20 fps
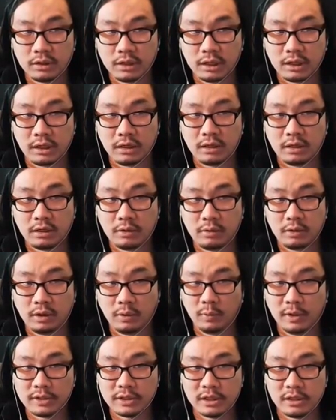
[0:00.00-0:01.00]
and it, it
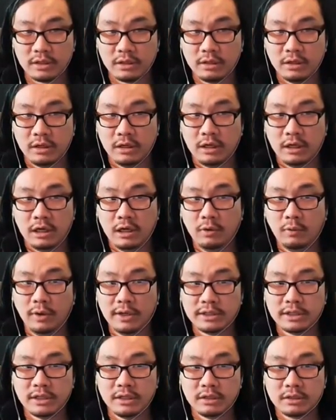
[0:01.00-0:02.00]
wasn't it
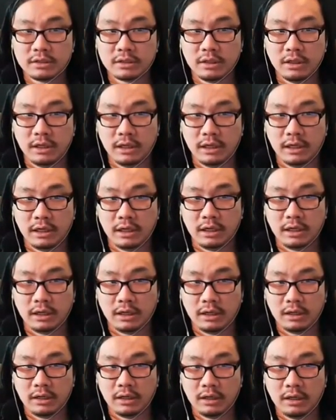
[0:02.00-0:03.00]
wasn't uh,
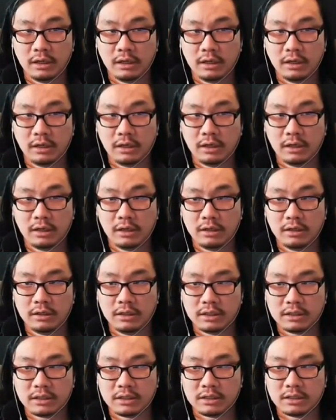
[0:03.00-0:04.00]

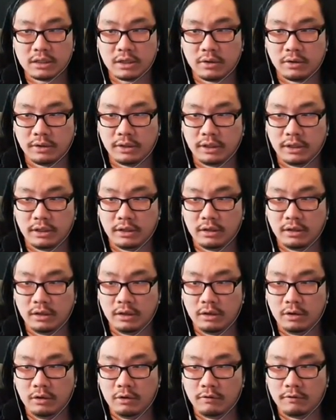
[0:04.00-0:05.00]
necessarily a,
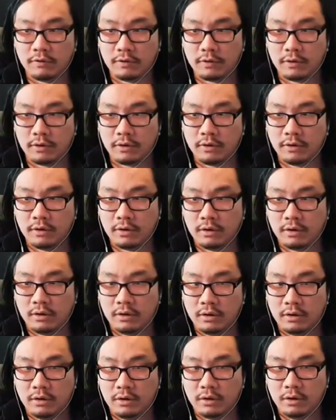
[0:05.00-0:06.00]
an over
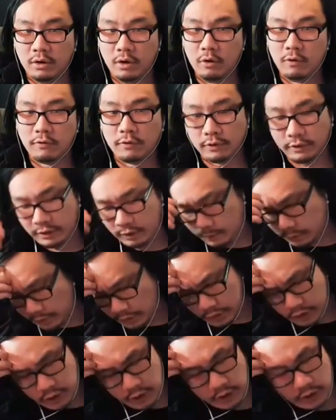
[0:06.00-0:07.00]
overly
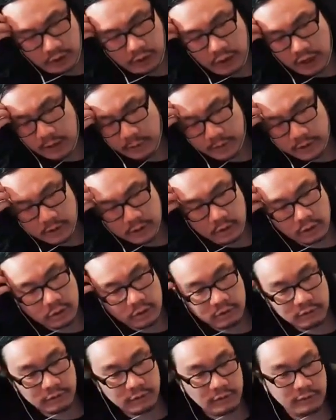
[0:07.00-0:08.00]
preachy episode
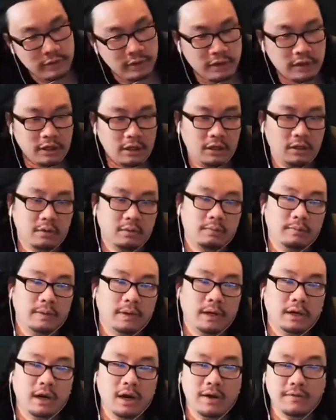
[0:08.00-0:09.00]
of, of the thing,
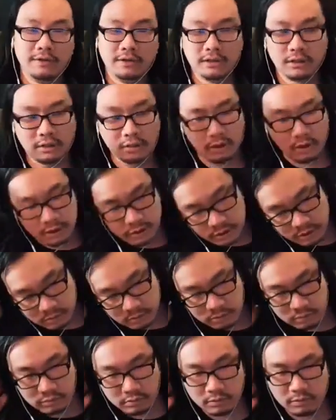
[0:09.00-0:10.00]
but obviously there are some
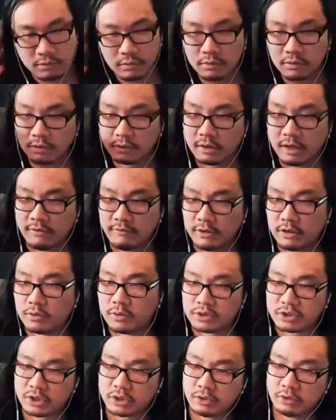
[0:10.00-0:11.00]
heavy
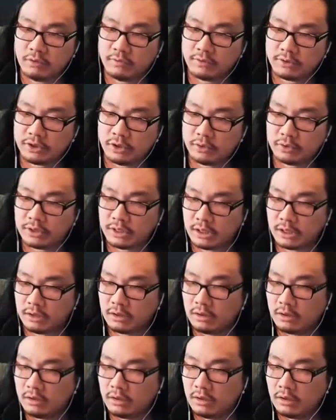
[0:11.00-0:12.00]
Christian overtones in it.
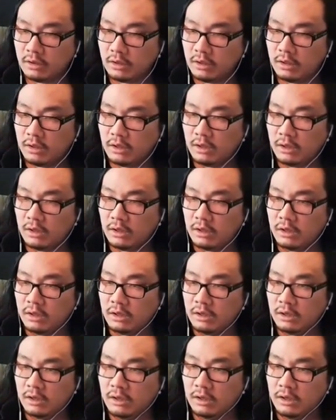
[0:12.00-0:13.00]

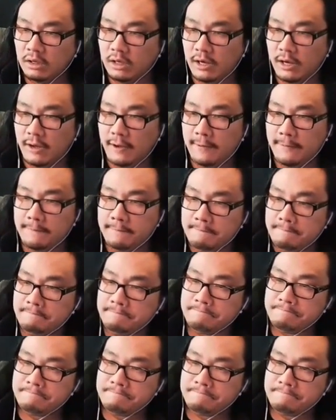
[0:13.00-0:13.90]
Um,